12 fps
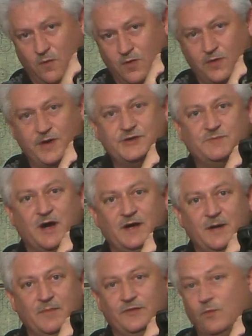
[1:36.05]
1/4 inch
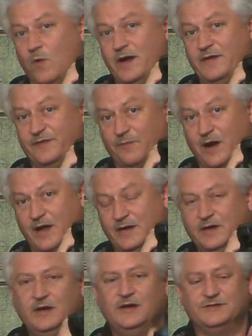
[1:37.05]
by number 20
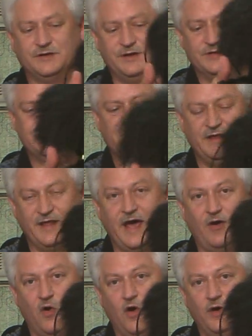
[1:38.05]
thread, so you can set
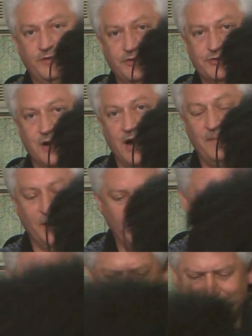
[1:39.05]
that on your
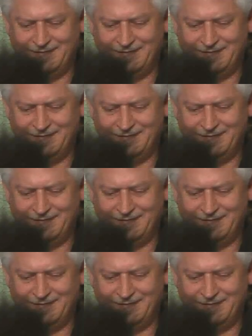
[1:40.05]
tripod.